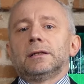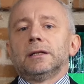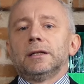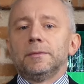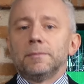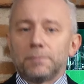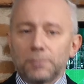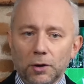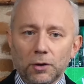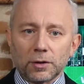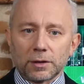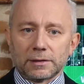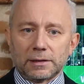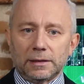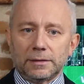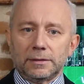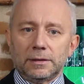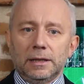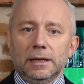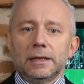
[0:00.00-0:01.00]

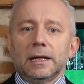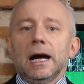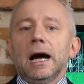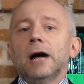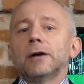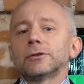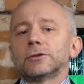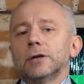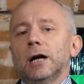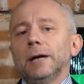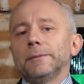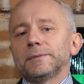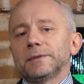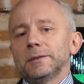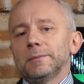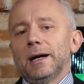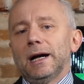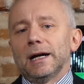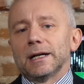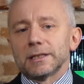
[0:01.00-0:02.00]
important and how to
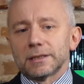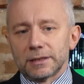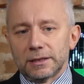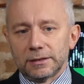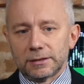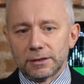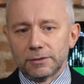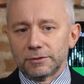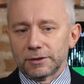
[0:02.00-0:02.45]
optimize it